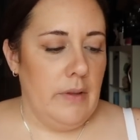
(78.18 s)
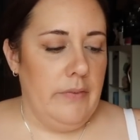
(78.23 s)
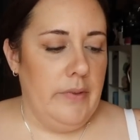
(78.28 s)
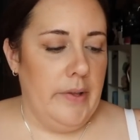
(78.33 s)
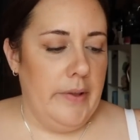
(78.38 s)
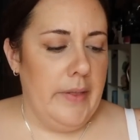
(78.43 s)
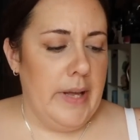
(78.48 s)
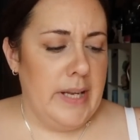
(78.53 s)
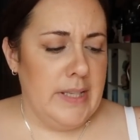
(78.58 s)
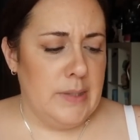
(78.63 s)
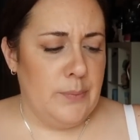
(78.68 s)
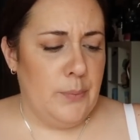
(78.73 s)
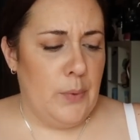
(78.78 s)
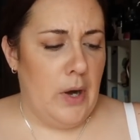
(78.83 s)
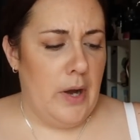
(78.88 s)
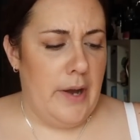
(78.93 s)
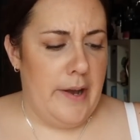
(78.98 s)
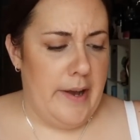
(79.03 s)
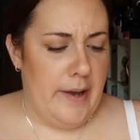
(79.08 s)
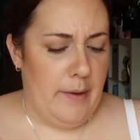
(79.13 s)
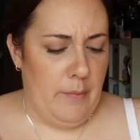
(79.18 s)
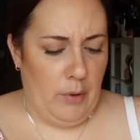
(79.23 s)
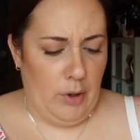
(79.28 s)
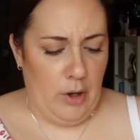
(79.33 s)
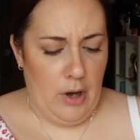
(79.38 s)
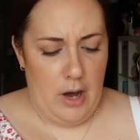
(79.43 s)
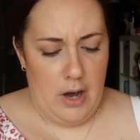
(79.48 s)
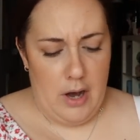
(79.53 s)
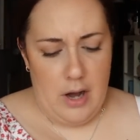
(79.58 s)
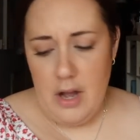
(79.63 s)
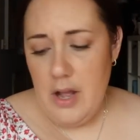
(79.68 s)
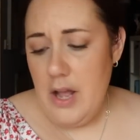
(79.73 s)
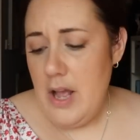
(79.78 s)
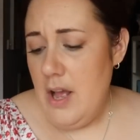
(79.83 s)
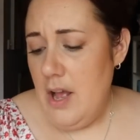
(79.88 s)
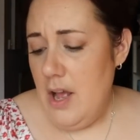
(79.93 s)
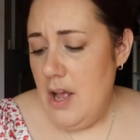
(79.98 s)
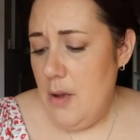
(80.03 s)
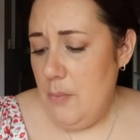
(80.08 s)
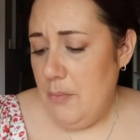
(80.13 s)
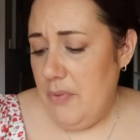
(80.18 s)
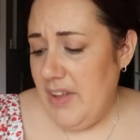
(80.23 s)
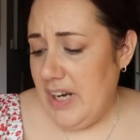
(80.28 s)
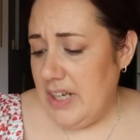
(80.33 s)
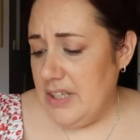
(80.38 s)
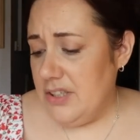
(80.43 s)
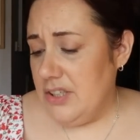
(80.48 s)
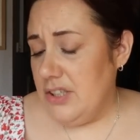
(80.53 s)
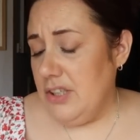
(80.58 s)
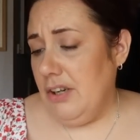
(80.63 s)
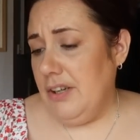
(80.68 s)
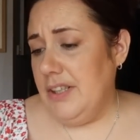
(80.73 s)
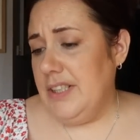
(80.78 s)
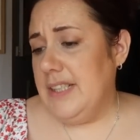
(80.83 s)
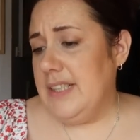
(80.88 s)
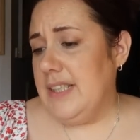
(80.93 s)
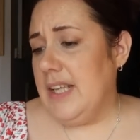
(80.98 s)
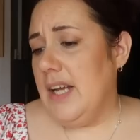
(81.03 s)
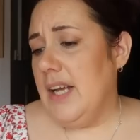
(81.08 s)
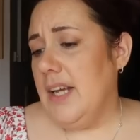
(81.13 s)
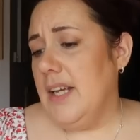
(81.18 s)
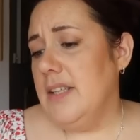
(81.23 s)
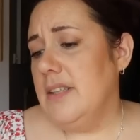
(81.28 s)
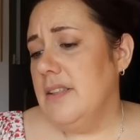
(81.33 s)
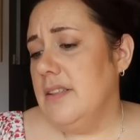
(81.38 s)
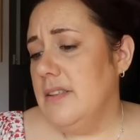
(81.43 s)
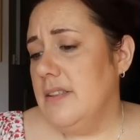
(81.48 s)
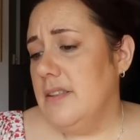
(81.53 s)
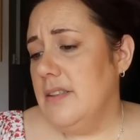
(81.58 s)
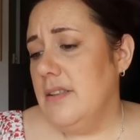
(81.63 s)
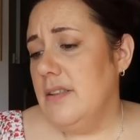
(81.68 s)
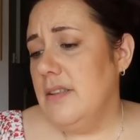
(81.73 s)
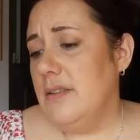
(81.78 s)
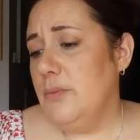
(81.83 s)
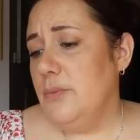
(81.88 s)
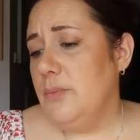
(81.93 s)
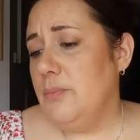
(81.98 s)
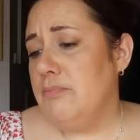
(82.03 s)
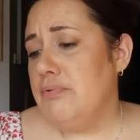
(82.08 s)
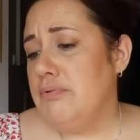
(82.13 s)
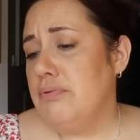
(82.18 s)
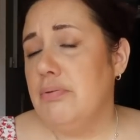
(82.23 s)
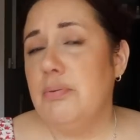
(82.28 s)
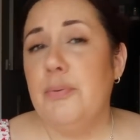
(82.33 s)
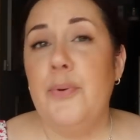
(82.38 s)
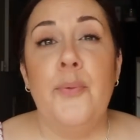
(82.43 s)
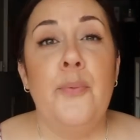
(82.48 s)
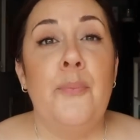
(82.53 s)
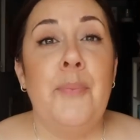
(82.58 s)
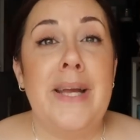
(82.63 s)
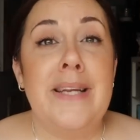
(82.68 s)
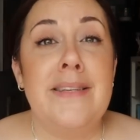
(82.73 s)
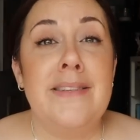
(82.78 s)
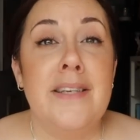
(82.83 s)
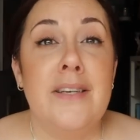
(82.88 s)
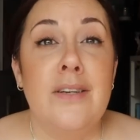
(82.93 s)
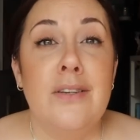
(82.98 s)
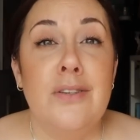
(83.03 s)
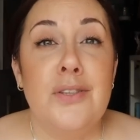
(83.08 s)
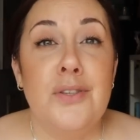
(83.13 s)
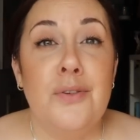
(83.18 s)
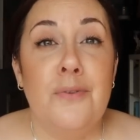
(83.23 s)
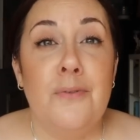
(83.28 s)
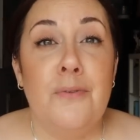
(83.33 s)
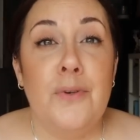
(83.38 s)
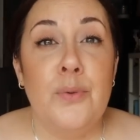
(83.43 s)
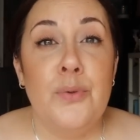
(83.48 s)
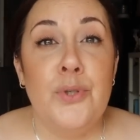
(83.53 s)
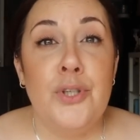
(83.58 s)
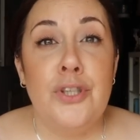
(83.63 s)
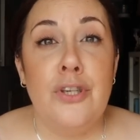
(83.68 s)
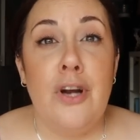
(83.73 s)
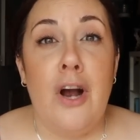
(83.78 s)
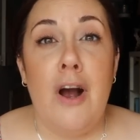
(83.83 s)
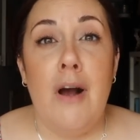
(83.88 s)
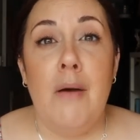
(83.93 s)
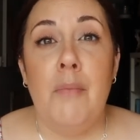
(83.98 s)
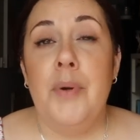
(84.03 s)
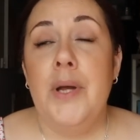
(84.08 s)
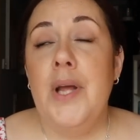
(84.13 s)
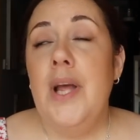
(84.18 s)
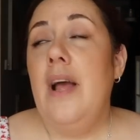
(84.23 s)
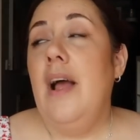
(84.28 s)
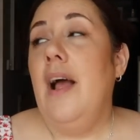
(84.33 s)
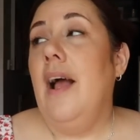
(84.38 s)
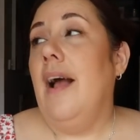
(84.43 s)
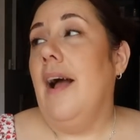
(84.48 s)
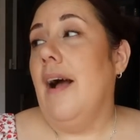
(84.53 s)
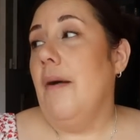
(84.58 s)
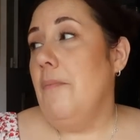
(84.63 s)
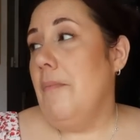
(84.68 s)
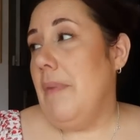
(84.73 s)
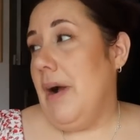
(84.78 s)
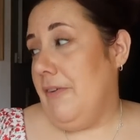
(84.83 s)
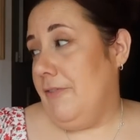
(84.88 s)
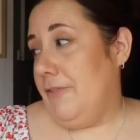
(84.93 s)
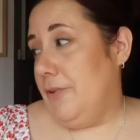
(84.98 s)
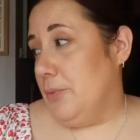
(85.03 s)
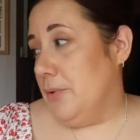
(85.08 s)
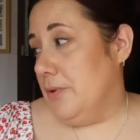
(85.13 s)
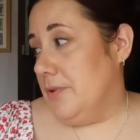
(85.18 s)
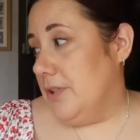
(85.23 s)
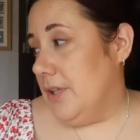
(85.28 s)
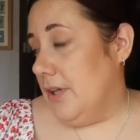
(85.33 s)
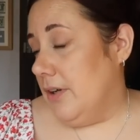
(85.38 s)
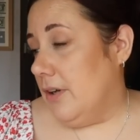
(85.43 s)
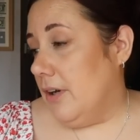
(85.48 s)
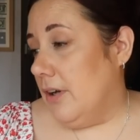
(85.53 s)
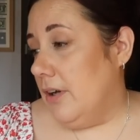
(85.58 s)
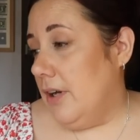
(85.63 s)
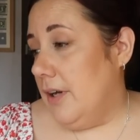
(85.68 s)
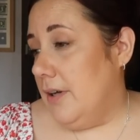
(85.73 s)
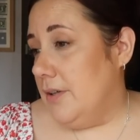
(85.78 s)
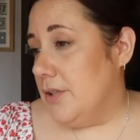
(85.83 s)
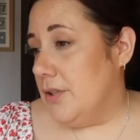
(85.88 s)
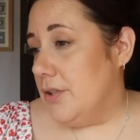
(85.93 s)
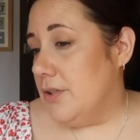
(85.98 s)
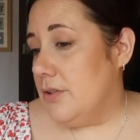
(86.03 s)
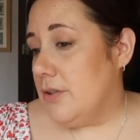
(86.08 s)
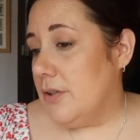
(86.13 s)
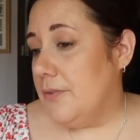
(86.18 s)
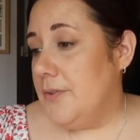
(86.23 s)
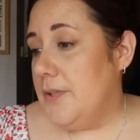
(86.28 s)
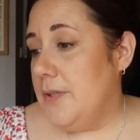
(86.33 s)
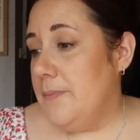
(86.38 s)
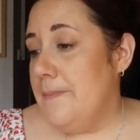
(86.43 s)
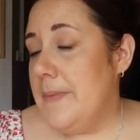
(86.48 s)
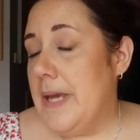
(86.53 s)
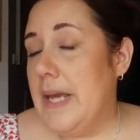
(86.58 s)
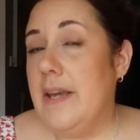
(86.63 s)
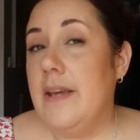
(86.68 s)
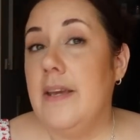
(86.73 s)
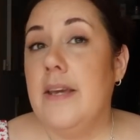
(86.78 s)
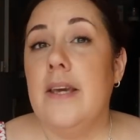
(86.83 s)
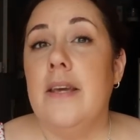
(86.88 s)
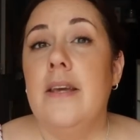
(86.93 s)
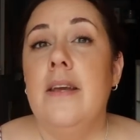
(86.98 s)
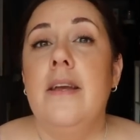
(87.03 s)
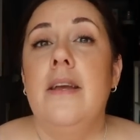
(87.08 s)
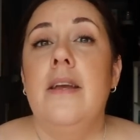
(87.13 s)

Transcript: so that's what um, I got but then I decided that uh, we were basically going to do full shop and Matthew also got loads of stuff to make